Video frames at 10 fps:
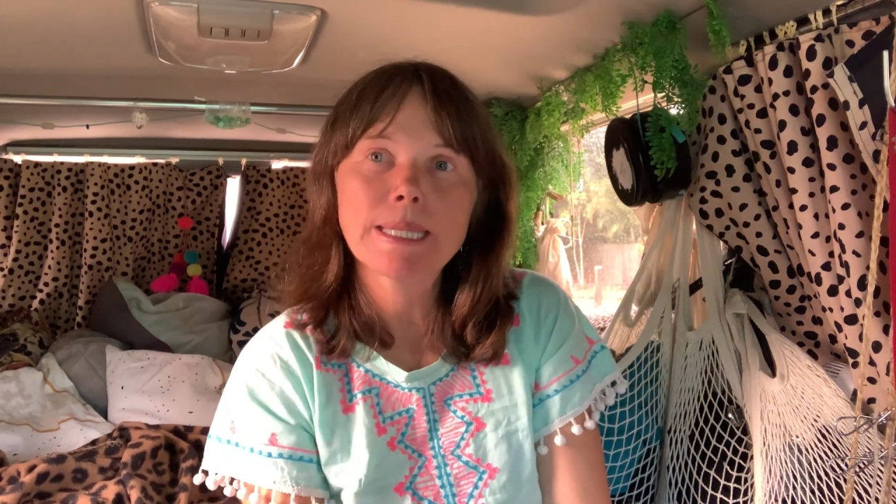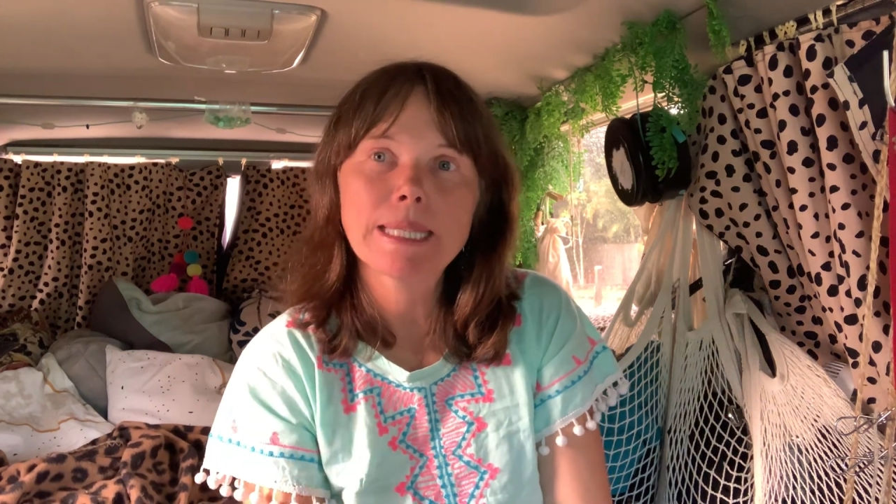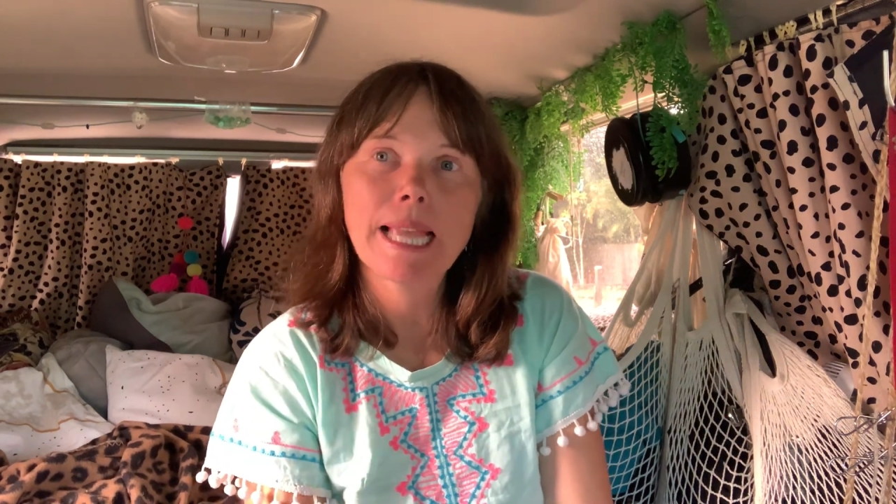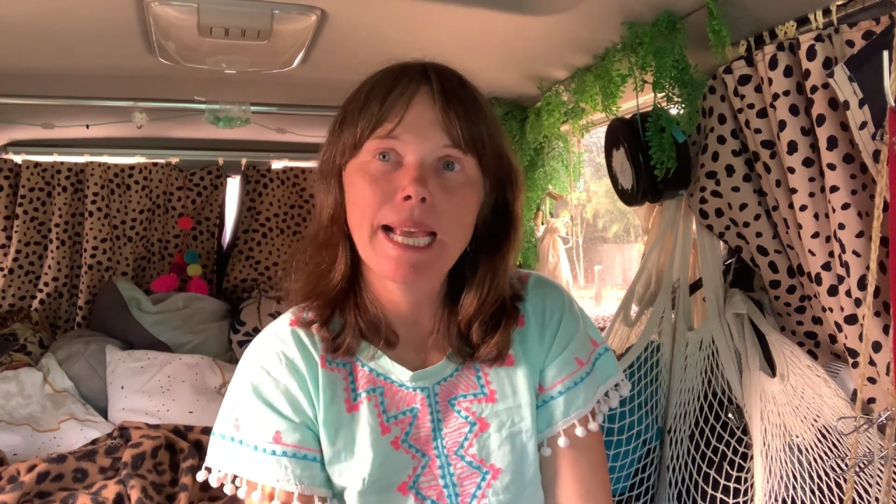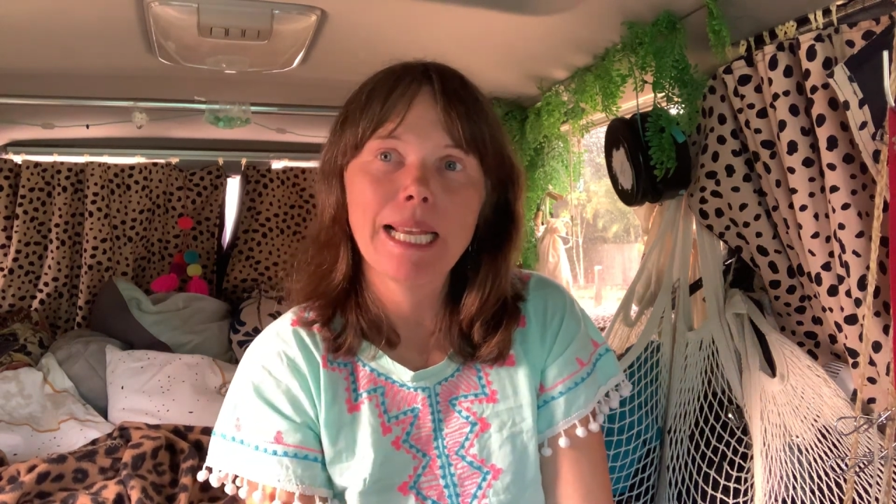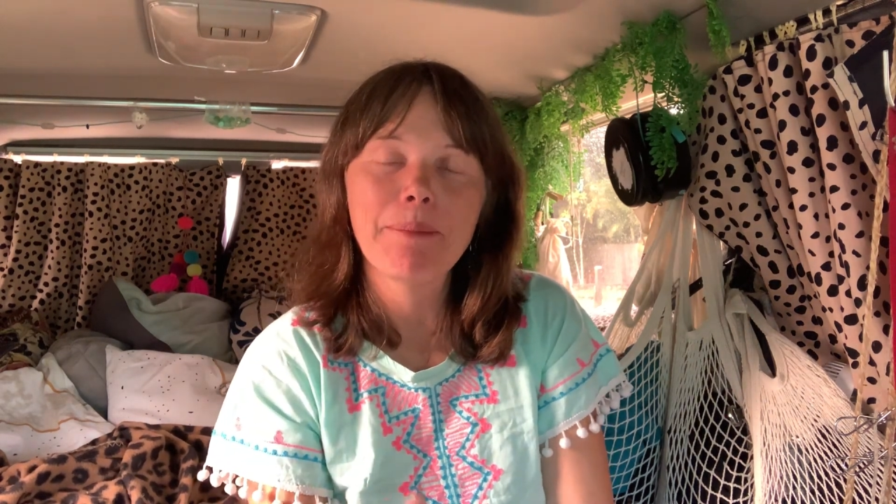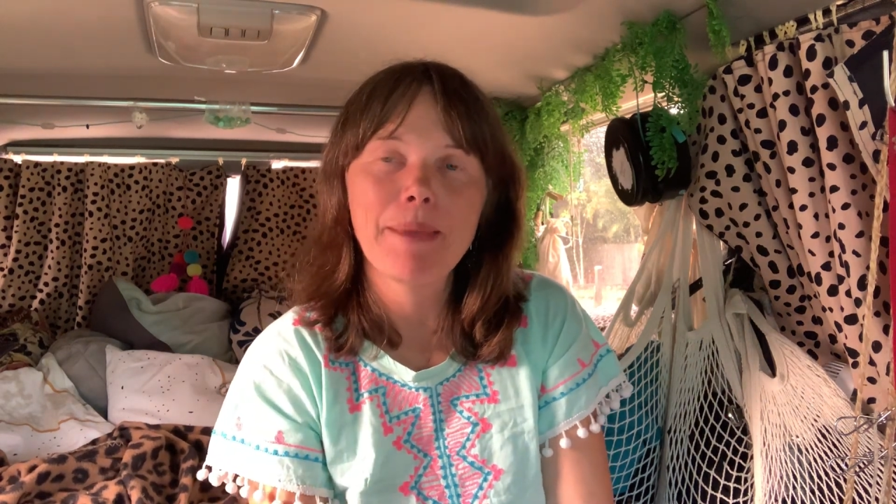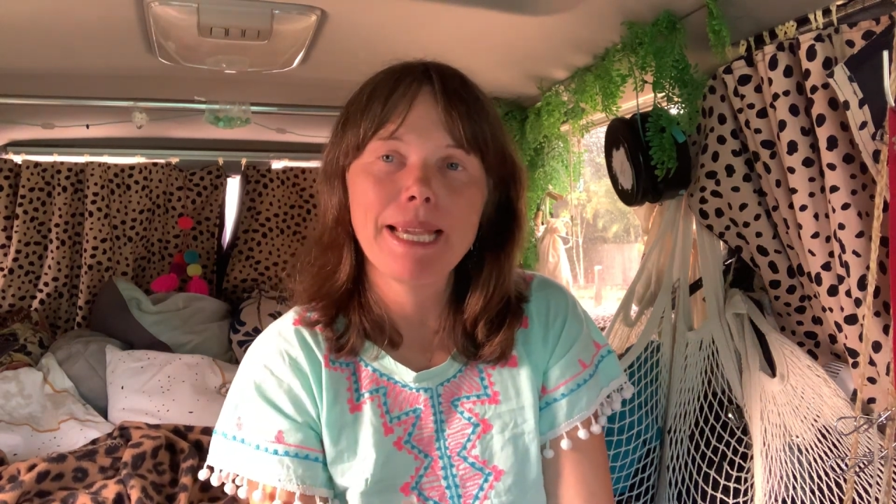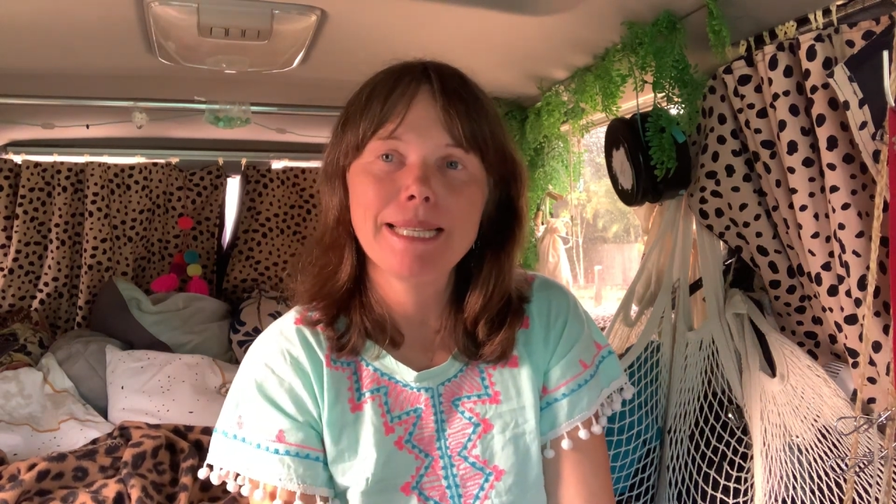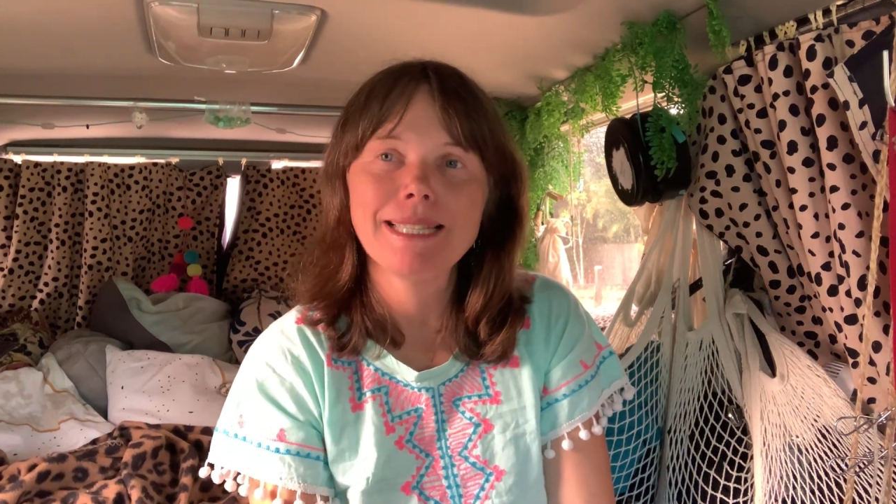like an
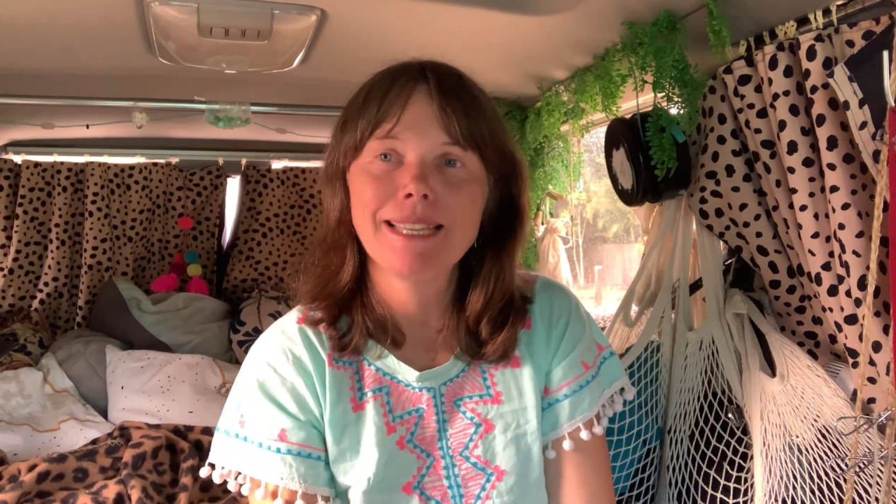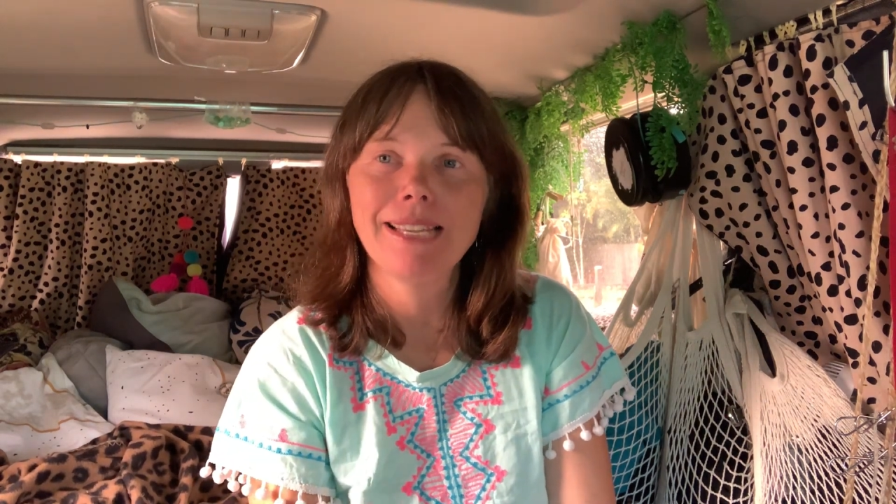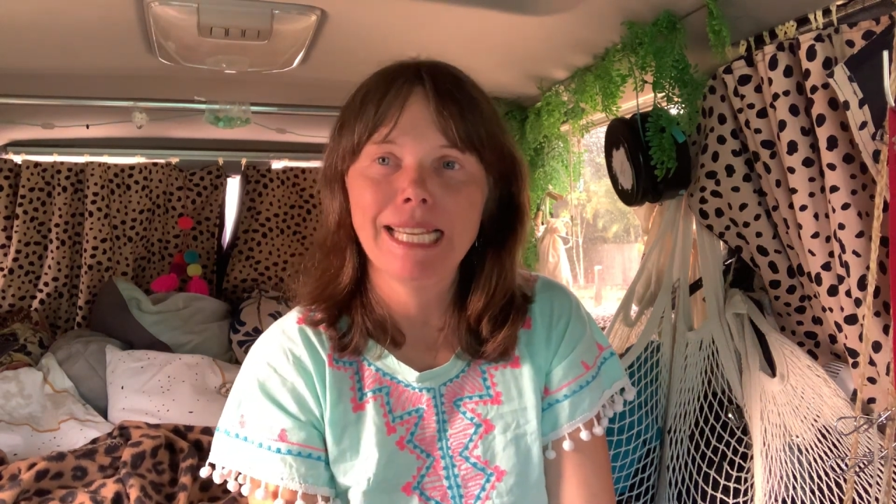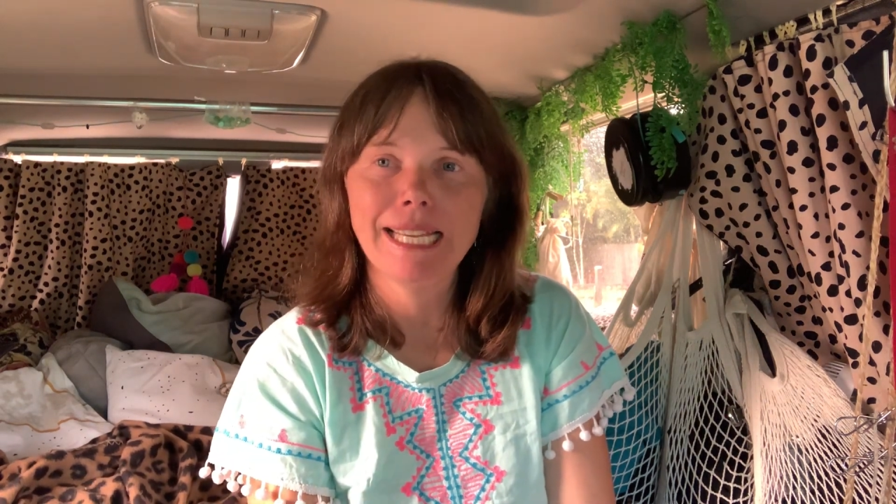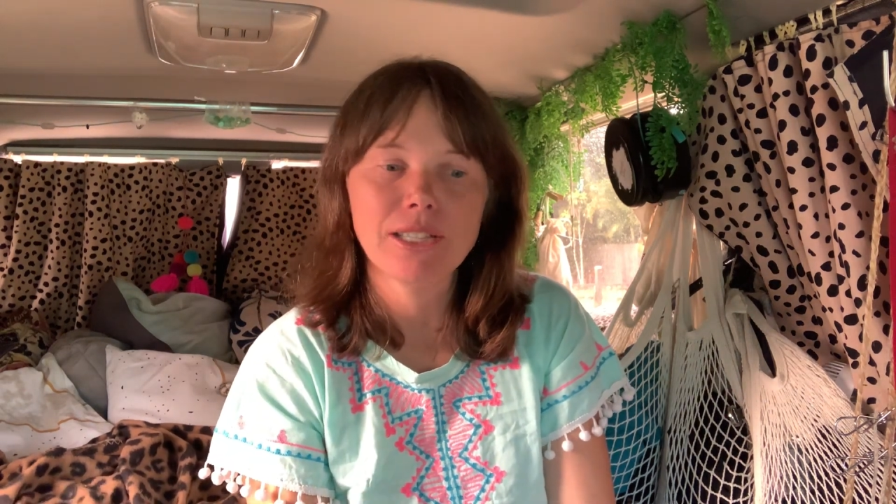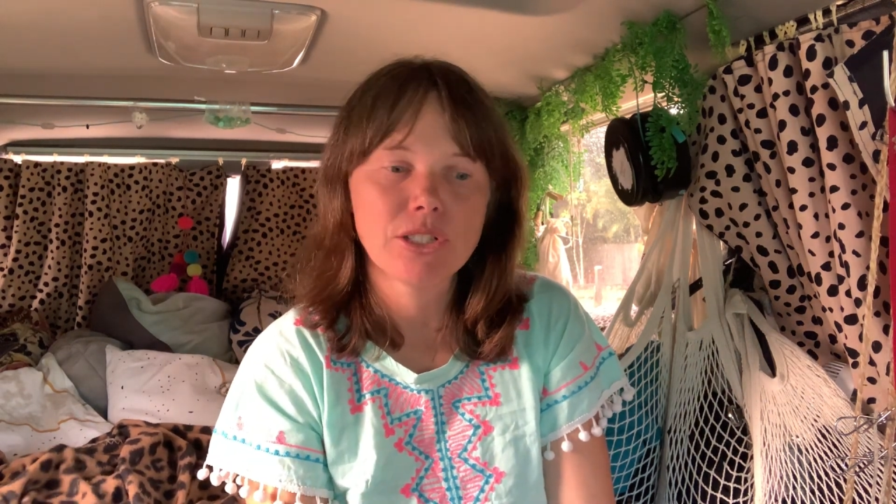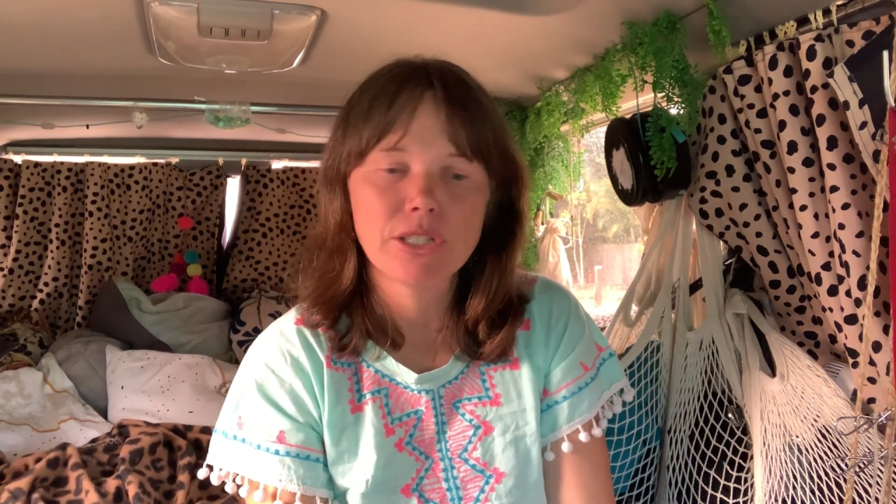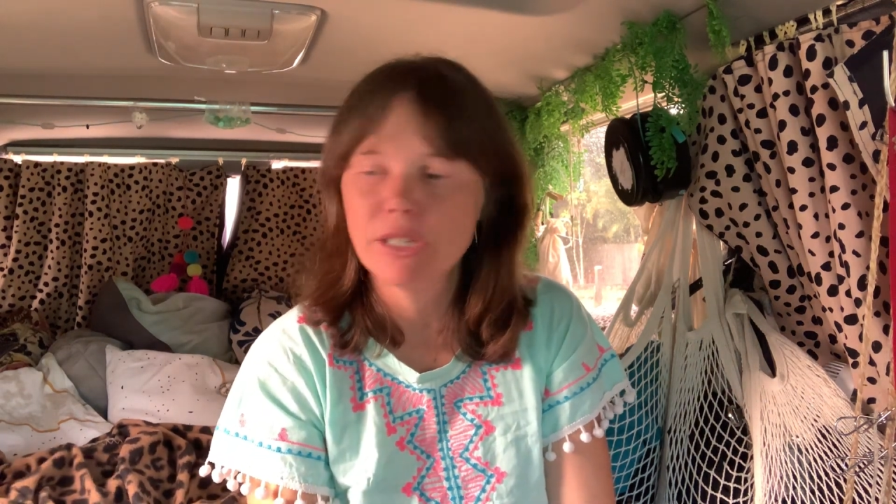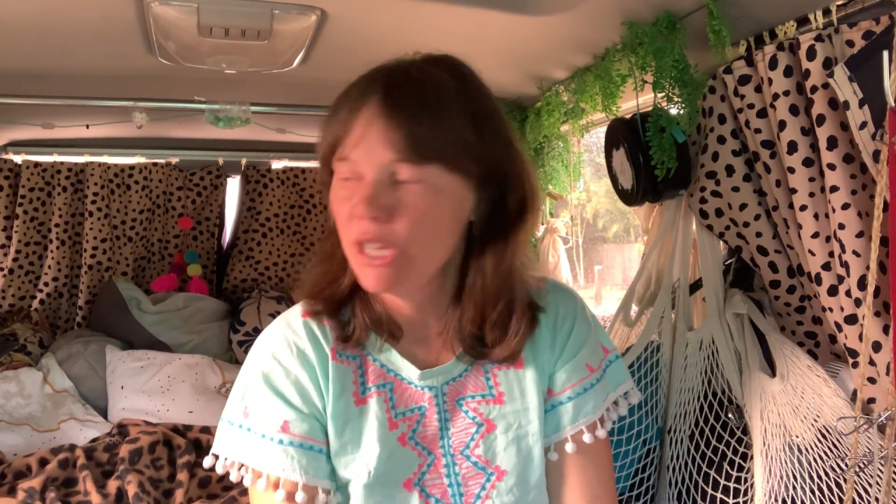amazing connection.